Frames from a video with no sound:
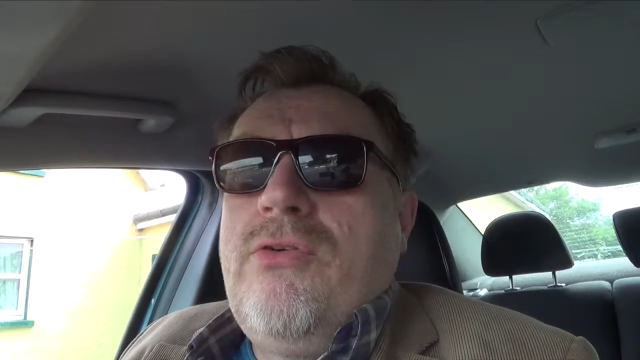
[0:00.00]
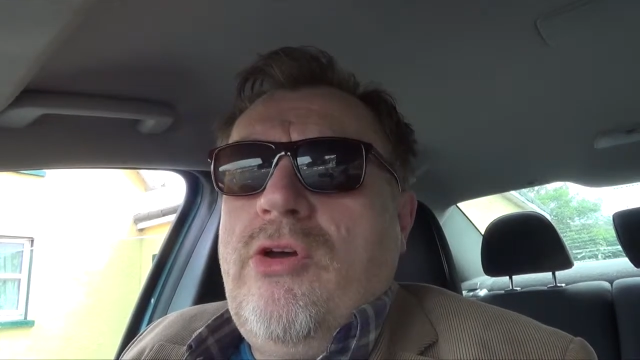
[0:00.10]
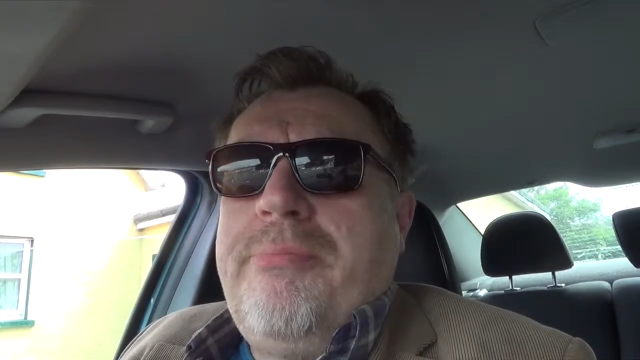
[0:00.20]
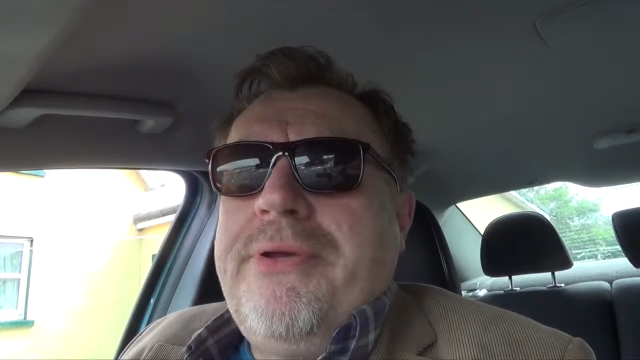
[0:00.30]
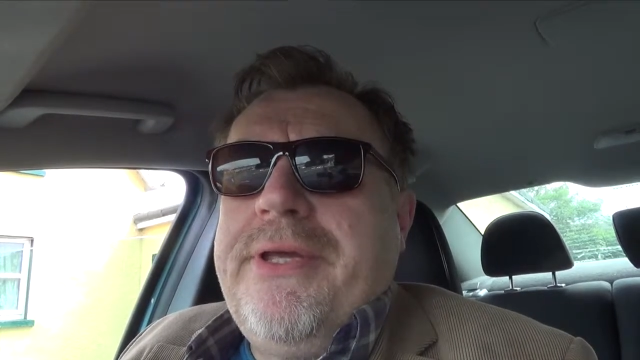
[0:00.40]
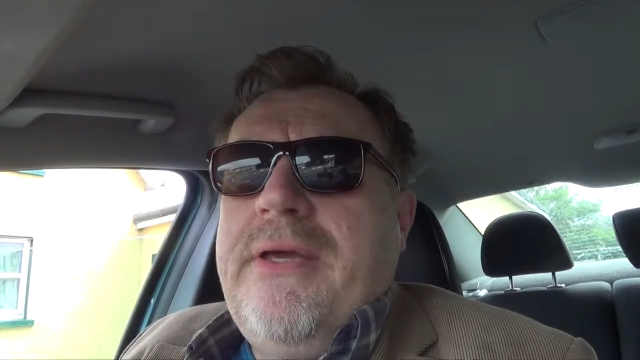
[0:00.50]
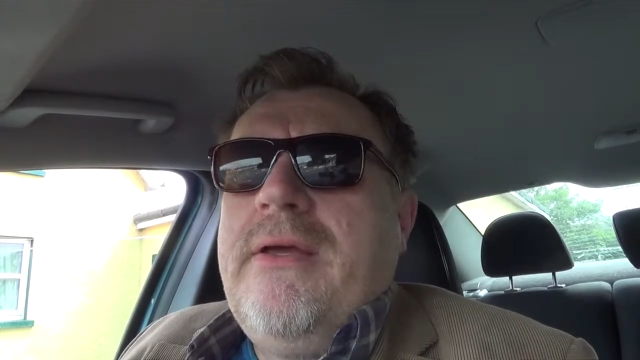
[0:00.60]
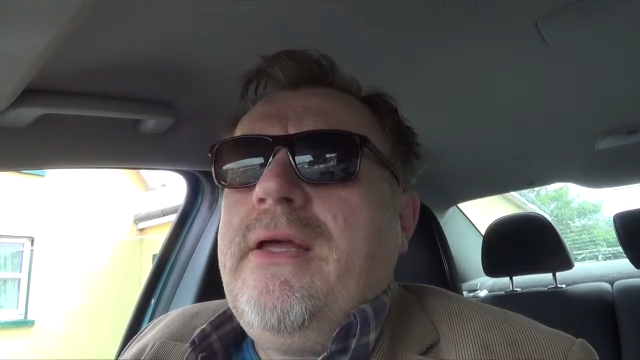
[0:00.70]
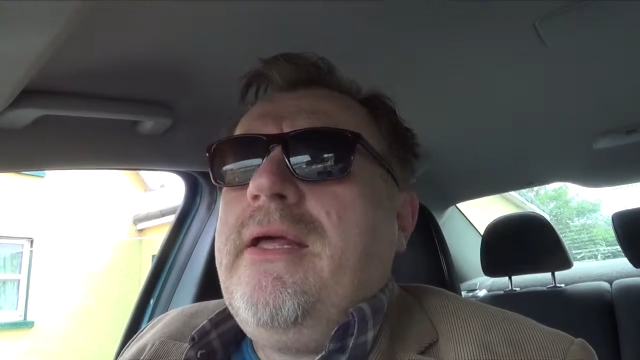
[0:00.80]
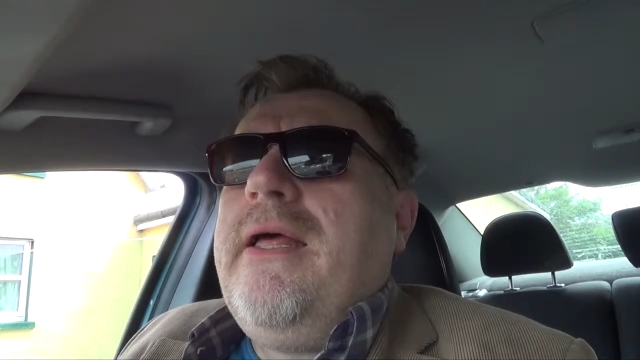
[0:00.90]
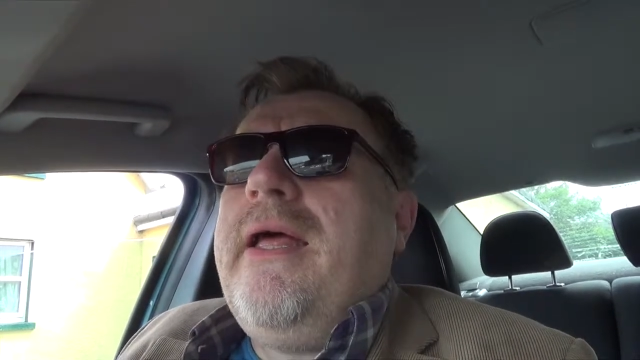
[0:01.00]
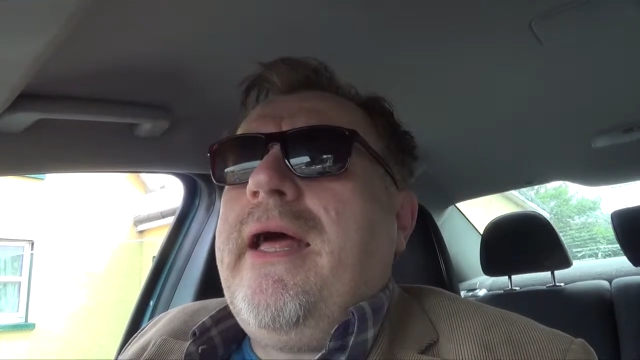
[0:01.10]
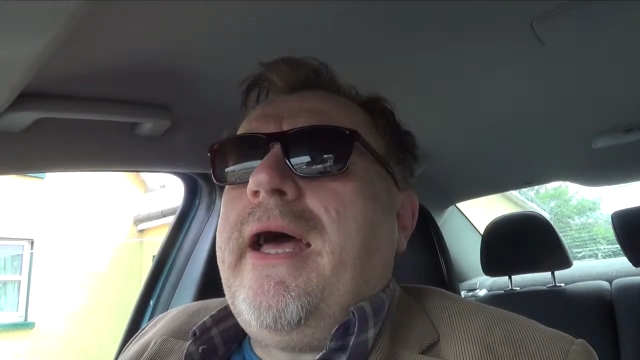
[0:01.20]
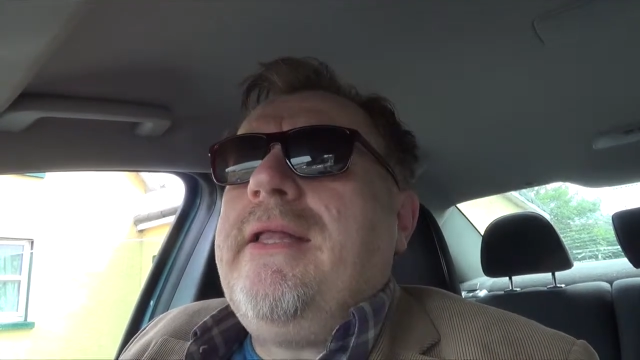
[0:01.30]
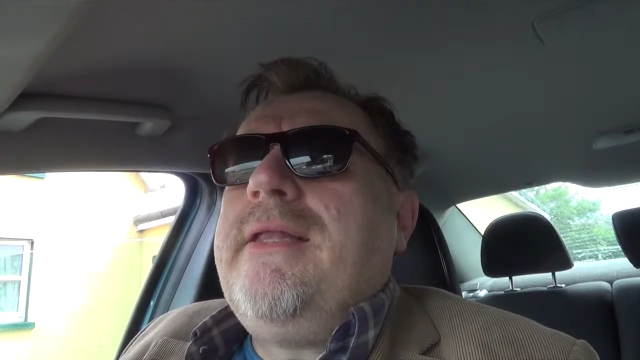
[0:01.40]
or your buddy
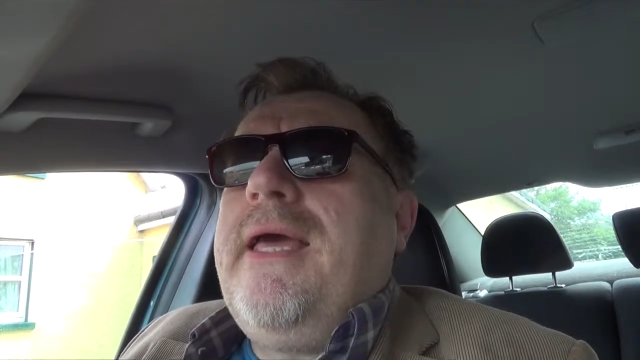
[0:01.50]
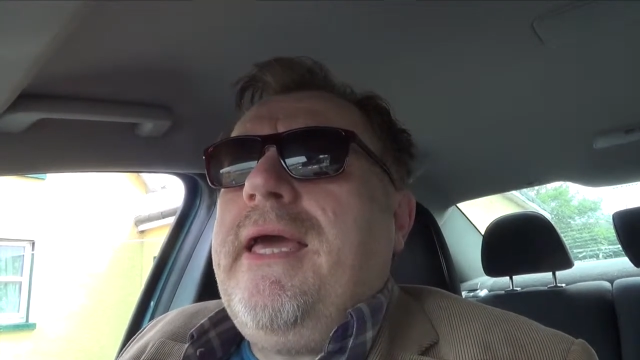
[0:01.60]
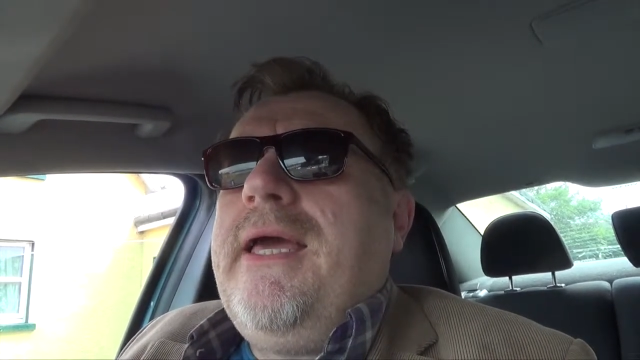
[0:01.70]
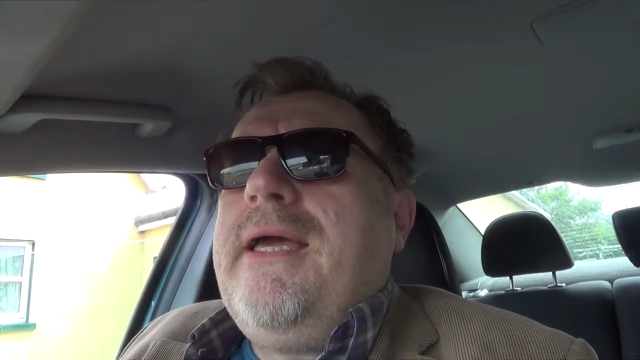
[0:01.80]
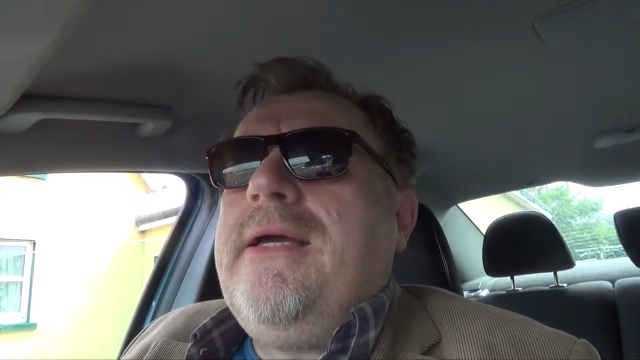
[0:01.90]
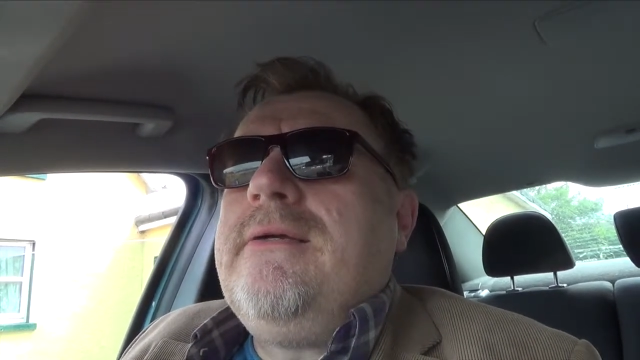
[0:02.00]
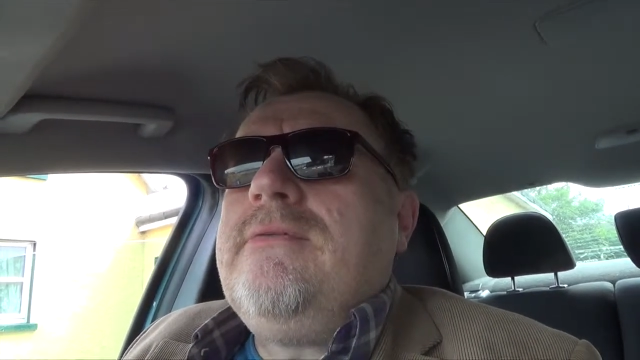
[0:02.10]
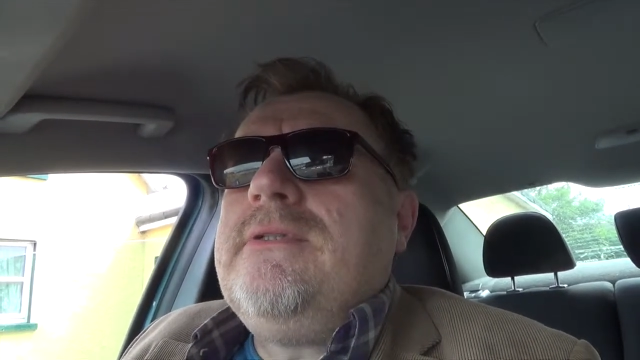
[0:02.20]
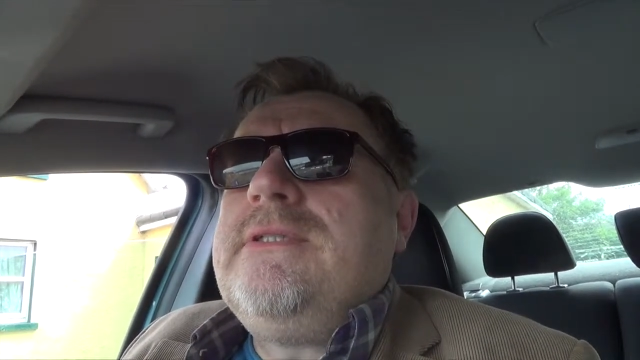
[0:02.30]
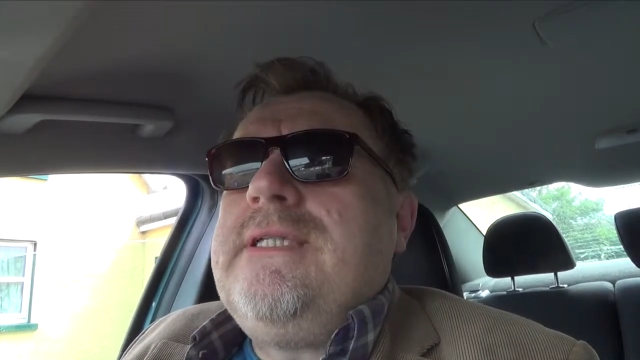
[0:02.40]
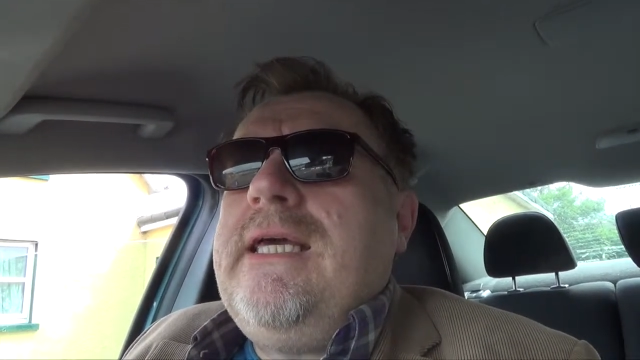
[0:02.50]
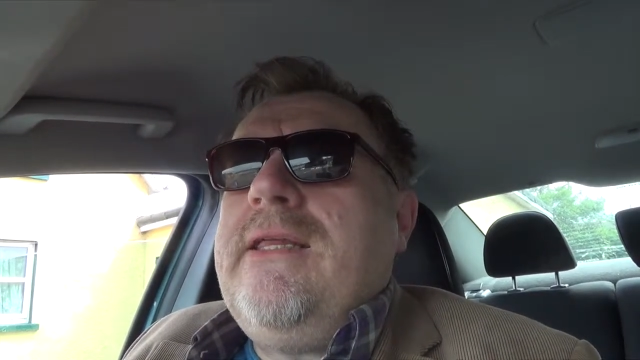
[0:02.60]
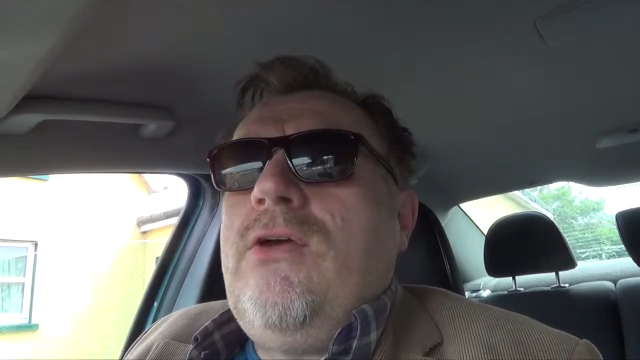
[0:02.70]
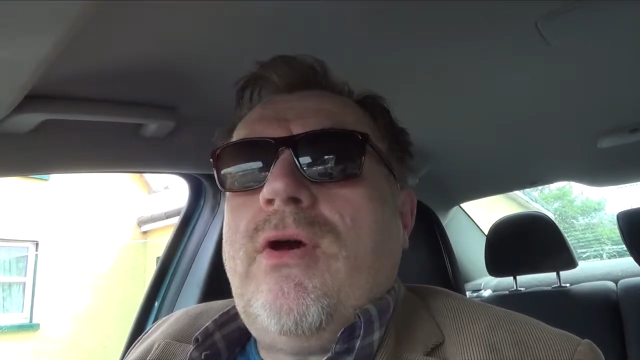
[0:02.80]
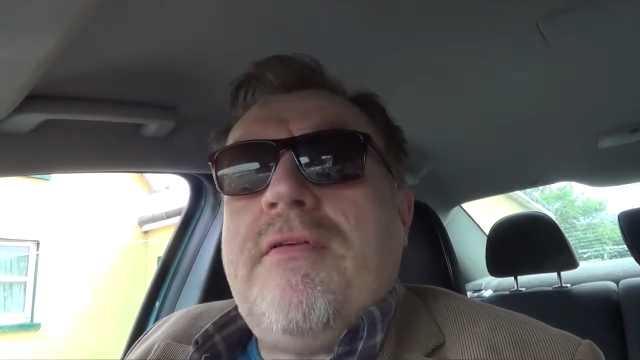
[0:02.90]
and they see
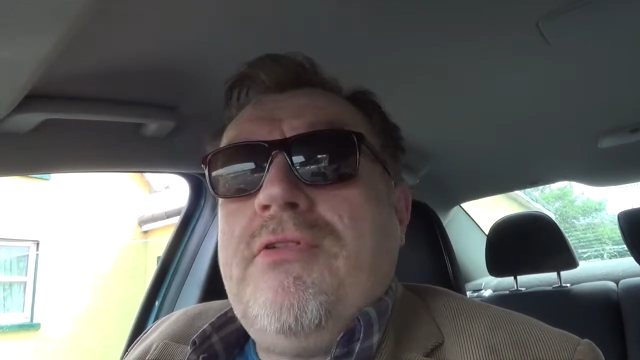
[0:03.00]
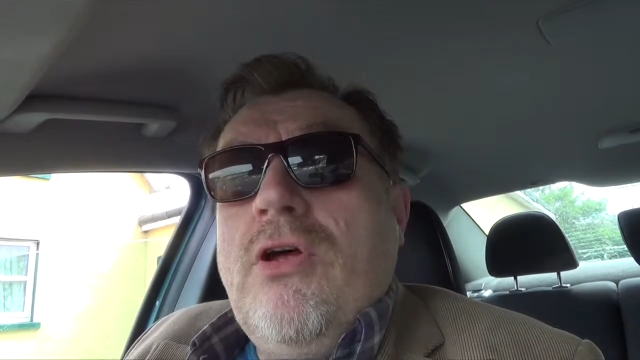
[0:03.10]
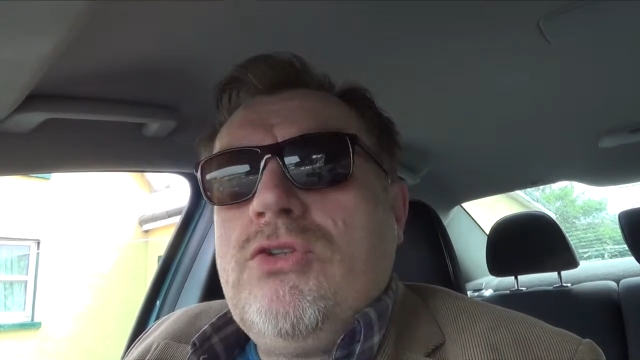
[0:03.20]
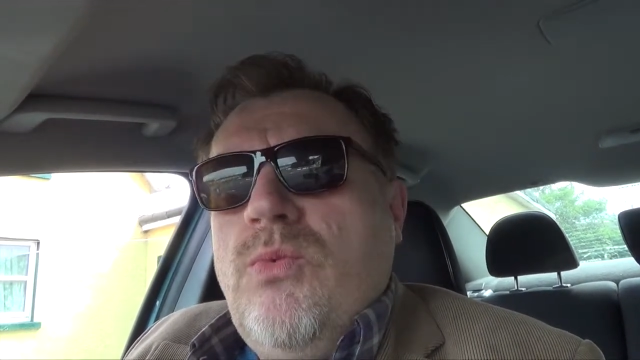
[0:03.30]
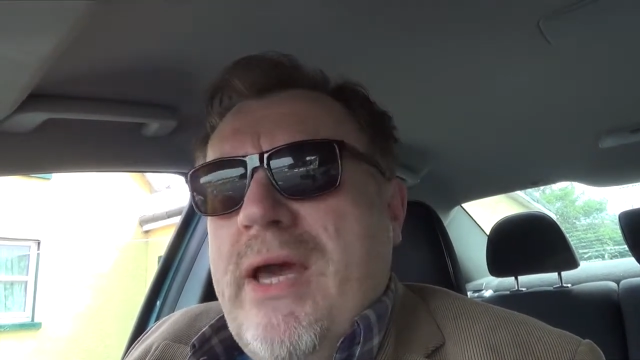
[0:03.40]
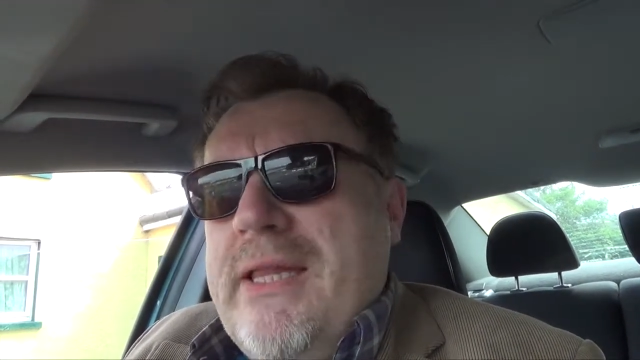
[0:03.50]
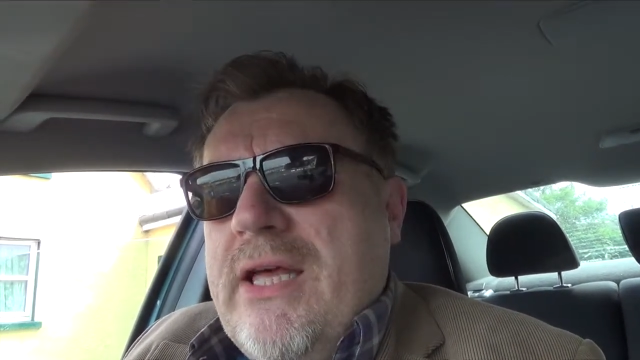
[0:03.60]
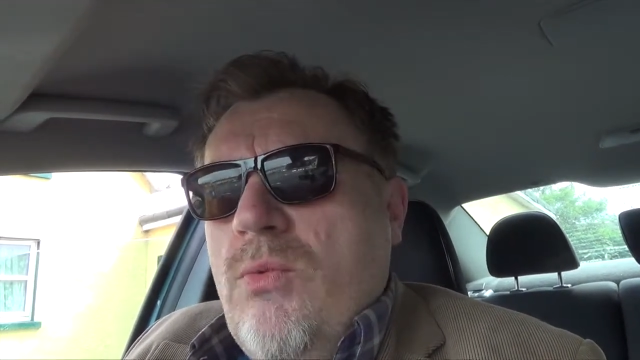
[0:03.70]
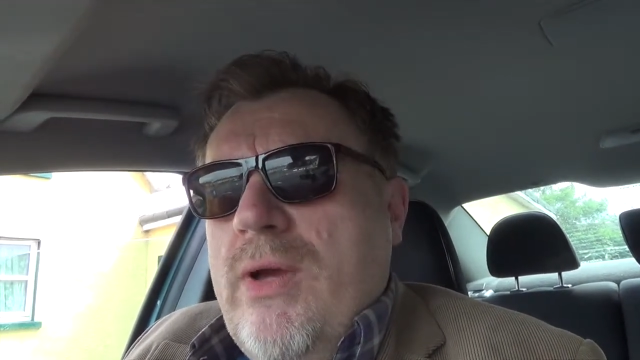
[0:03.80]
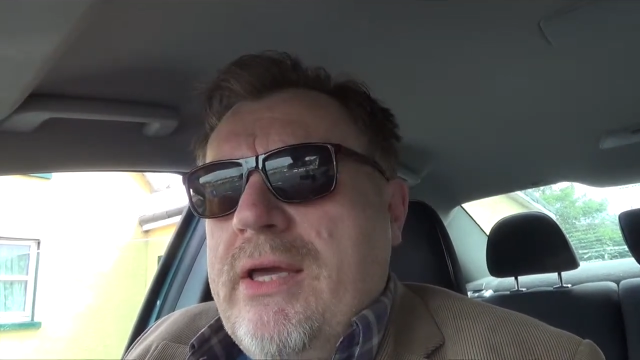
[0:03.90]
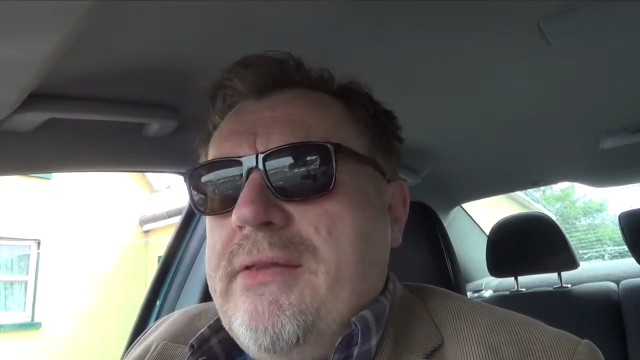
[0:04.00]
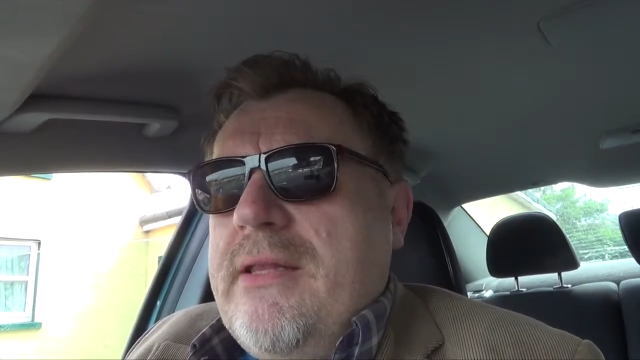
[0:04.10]
that you haven't lost weight that week,